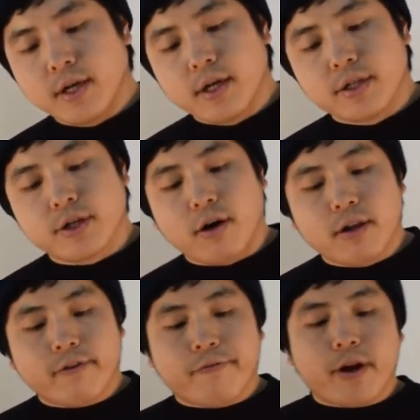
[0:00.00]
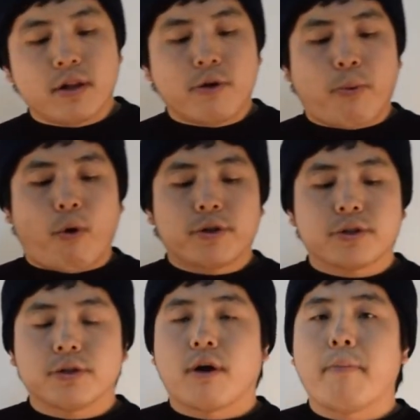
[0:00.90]
So all the failure
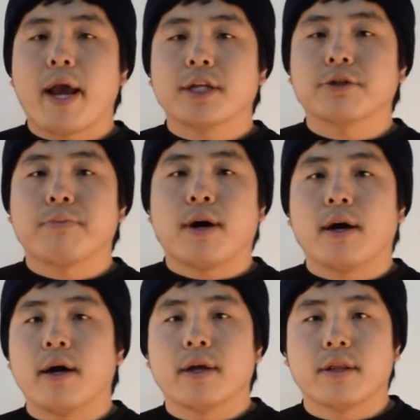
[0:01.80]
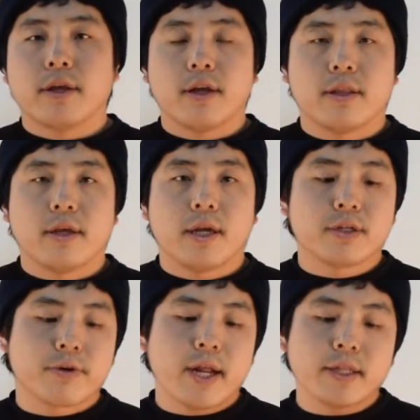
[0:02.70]
reports are managed by the
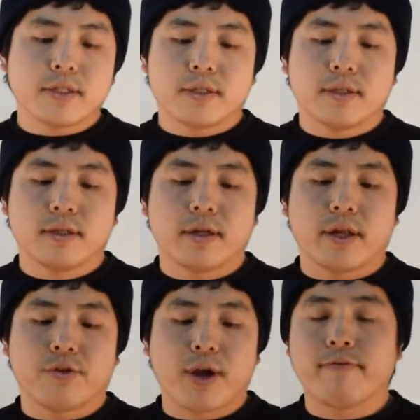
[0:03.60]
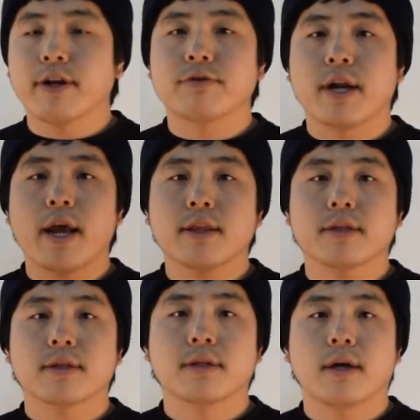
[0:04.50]
intranet, and you have
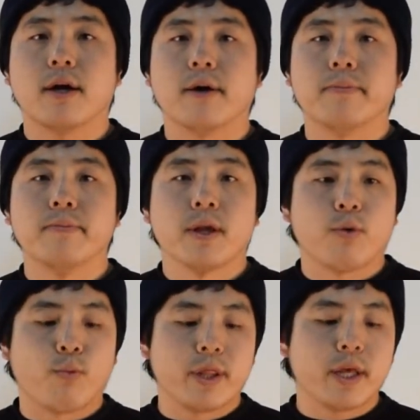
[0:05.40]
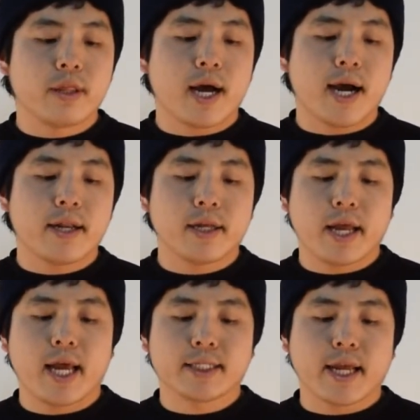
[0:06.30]
intranet. within the
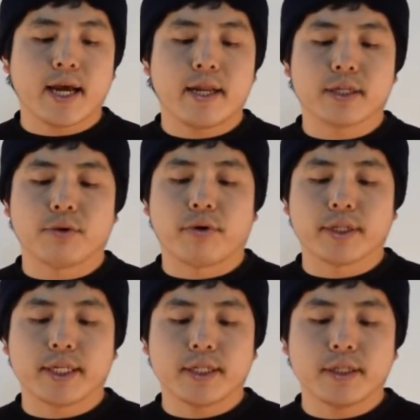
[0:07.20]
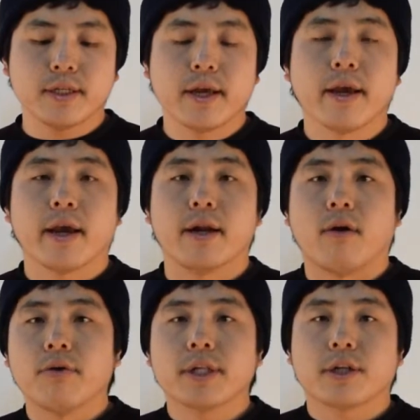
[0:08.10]
SK Hynix organization, and
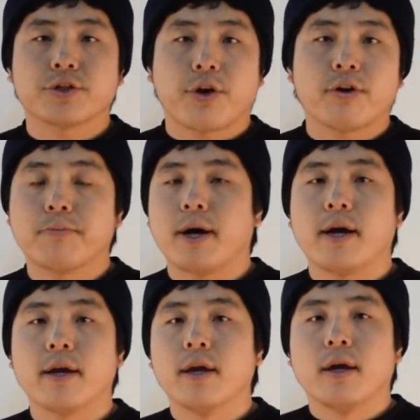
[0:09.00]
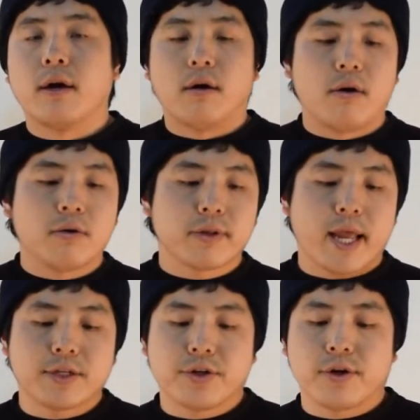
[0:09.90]
all these are shared by all the
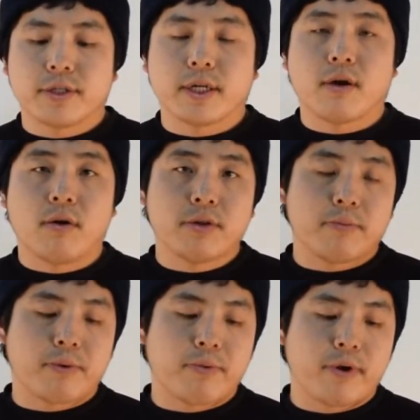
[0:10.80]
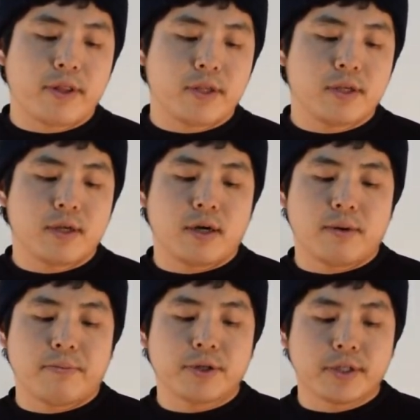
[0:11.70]
engineers and all the appropriate
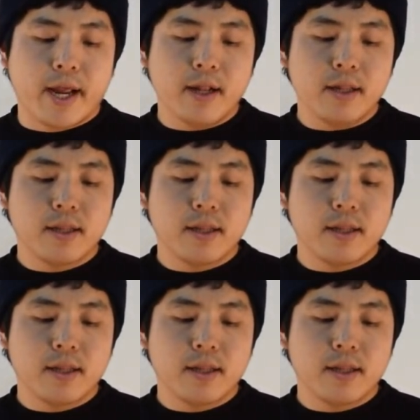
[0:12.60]
personnel